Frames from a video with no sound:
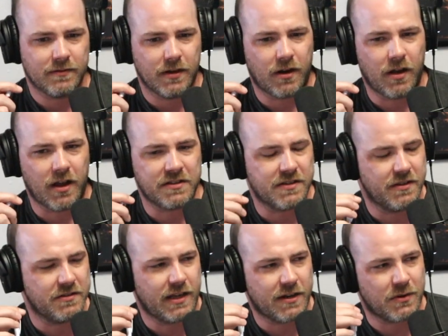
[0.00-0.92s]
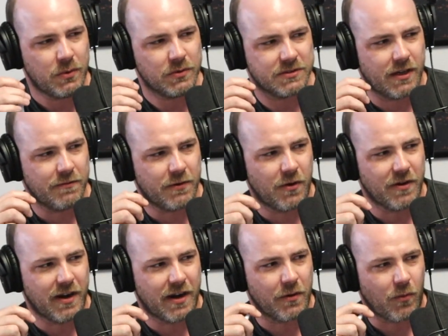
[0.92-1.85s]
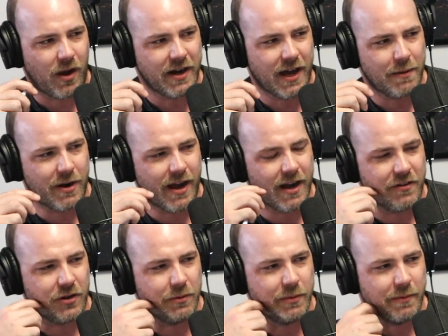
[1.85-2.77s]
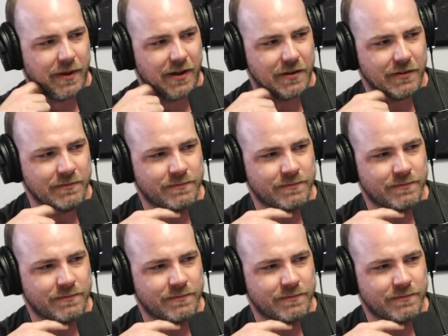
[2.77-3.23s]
in all honesty, there's a lot of cool stuff going on, and why not brag a little bit about it?